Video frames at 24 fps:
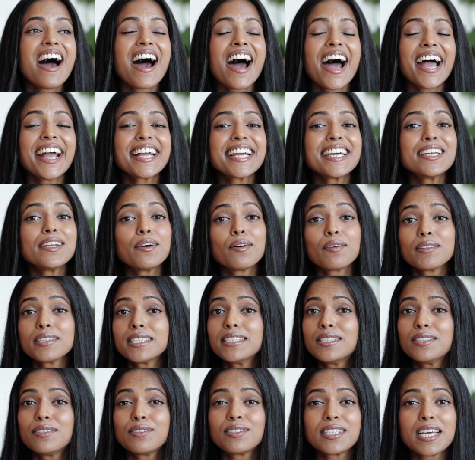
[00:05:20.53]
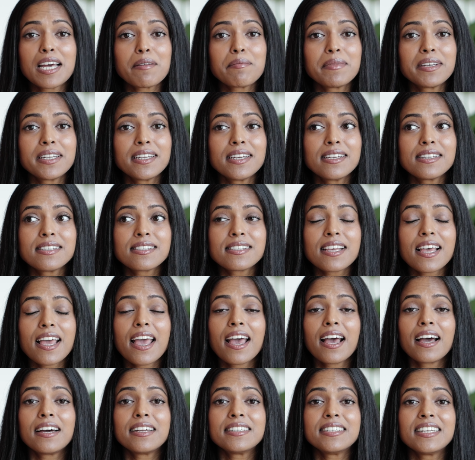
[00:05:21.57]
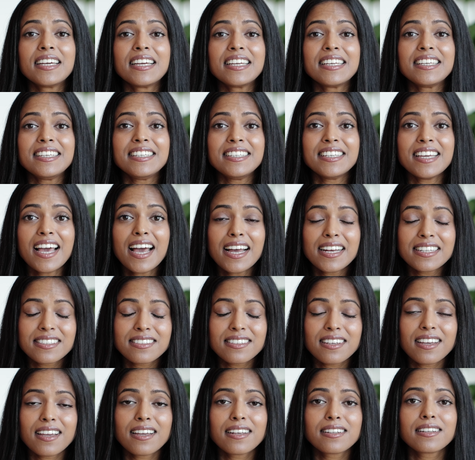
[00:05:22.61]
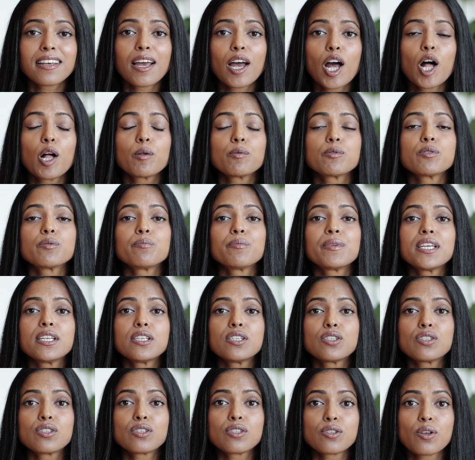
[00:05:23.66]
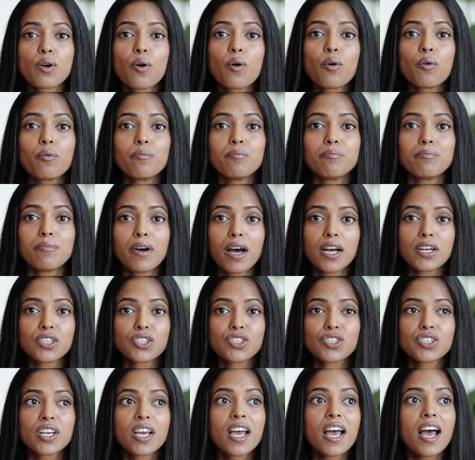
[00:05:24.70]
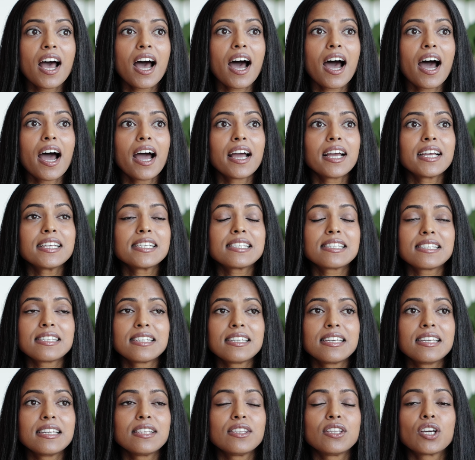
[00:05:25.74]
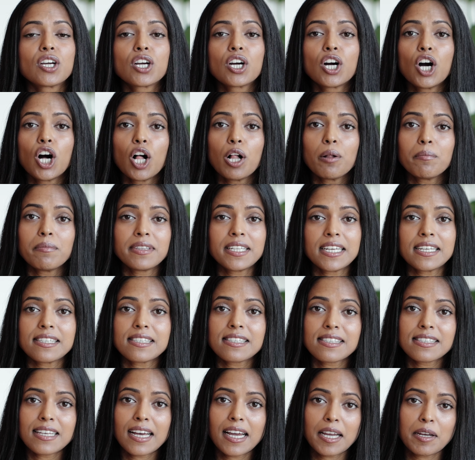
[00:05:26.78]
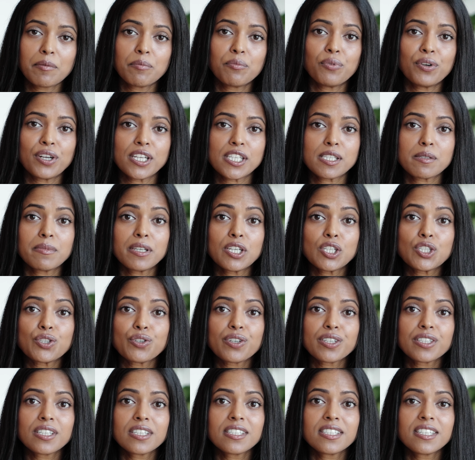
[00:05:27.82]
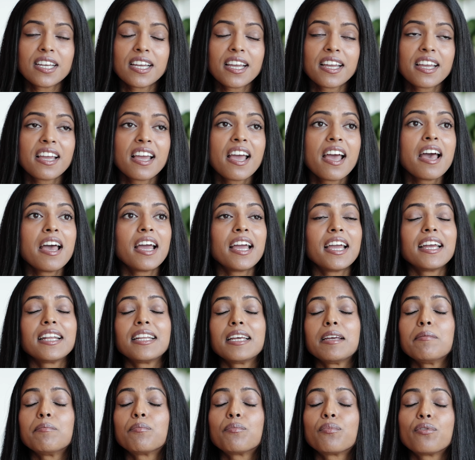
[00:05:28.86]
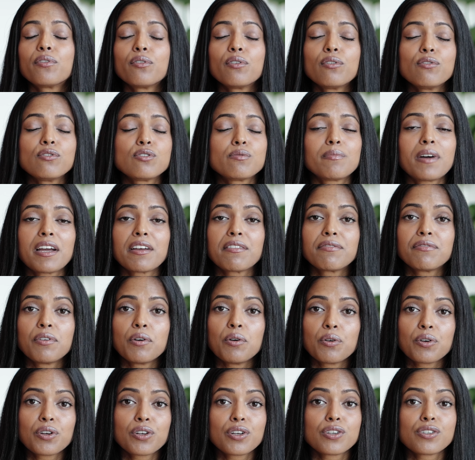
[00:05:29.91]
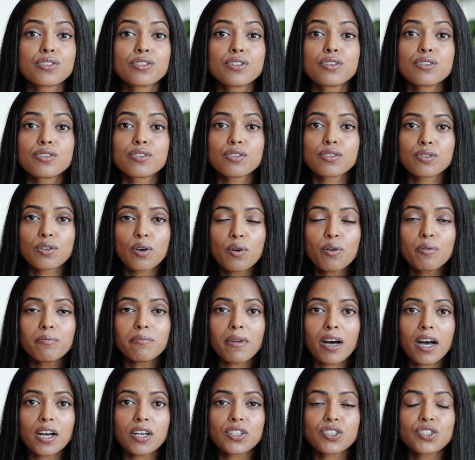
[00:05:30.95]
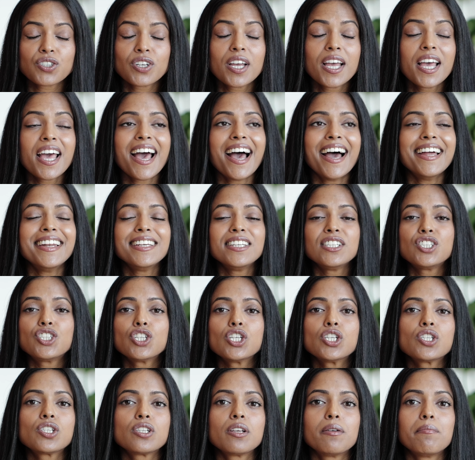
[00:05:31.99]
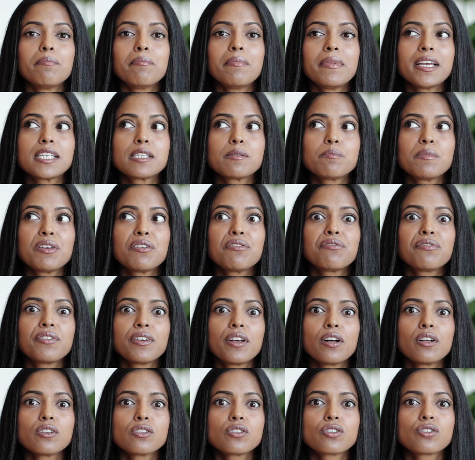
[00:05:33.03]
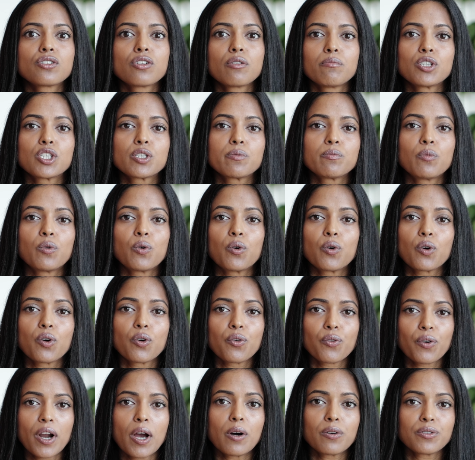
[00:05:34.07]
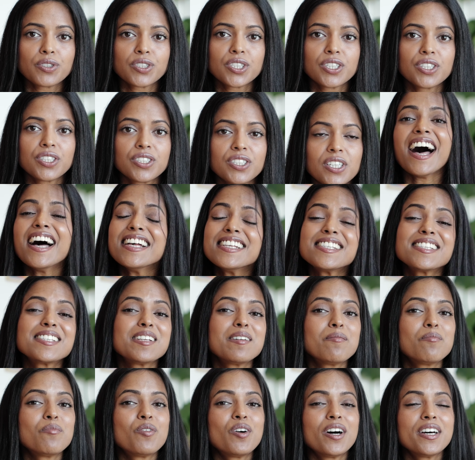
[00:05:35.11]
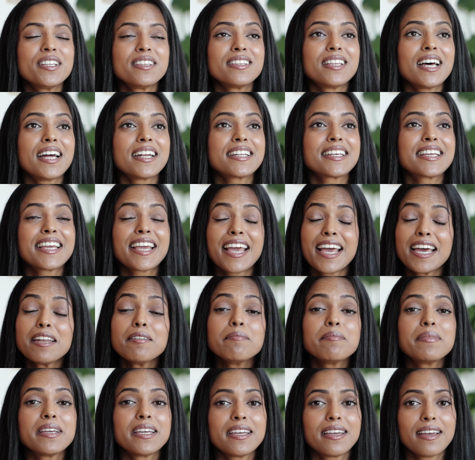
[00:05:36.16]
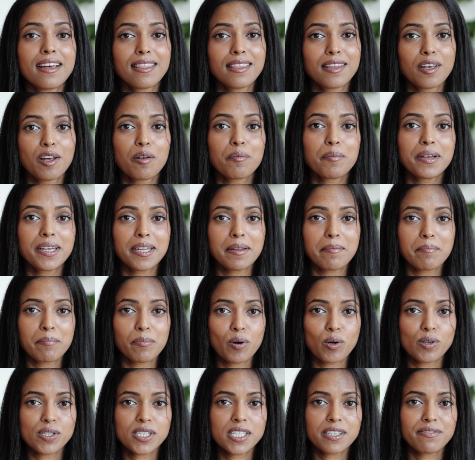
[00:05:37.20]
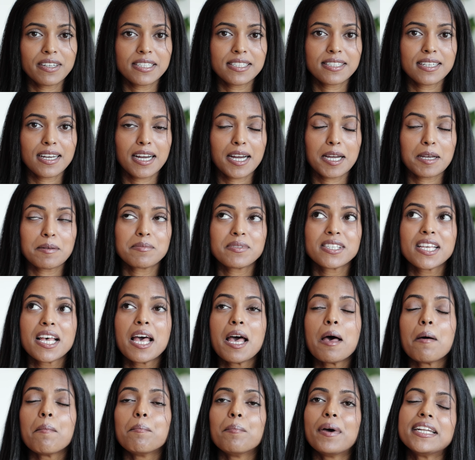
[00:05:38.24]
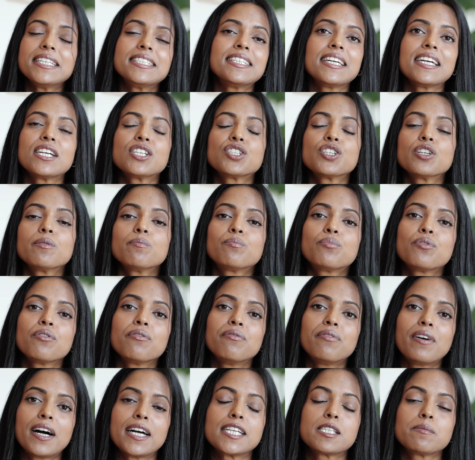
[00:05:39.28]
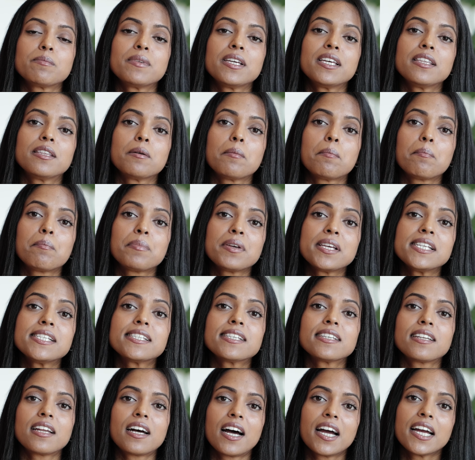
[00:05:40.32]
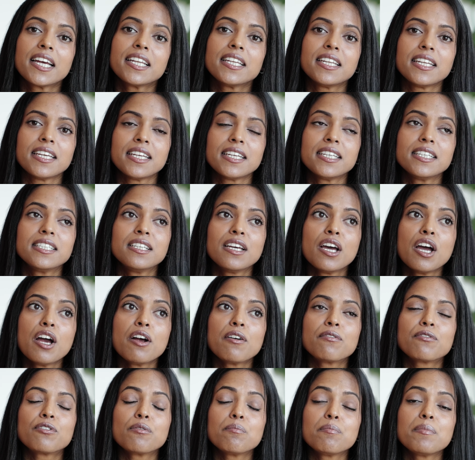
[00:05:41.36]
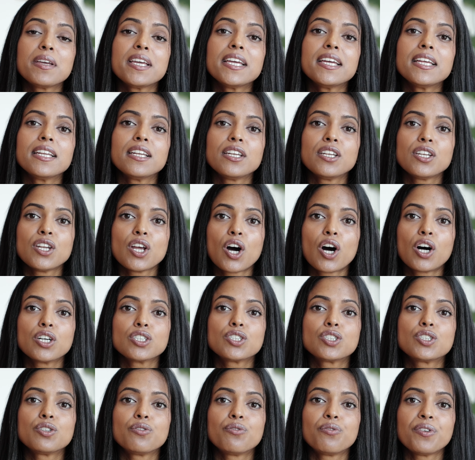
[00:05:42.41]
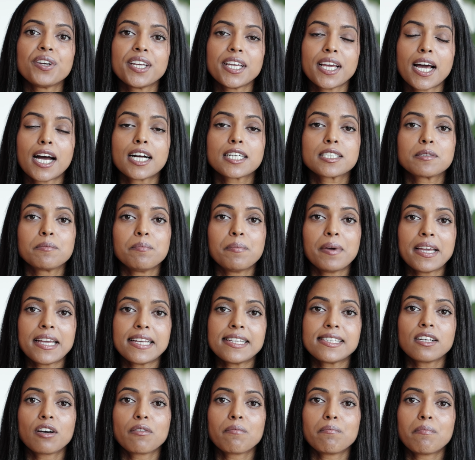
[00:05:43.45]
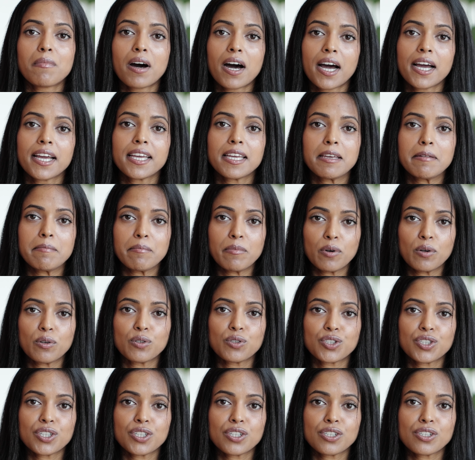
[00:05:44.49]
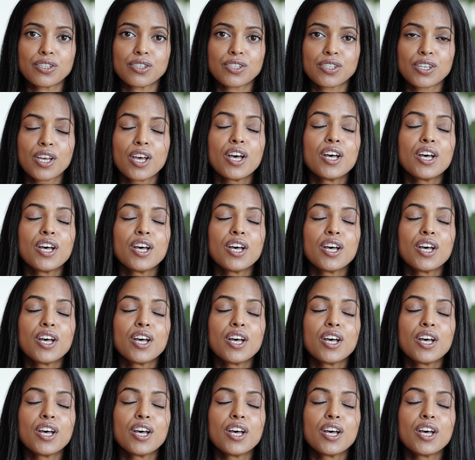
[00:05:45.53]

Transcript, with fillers: I can only do ten minutes, and yet it helps me so much. I see the calmness that it brings me during the day. It improves my focus so much, and it just makes me feel so much more grounded. As someone that can be a little bit impulsive at times, meditation provides me the peace that I need for me not to react based on my emotions.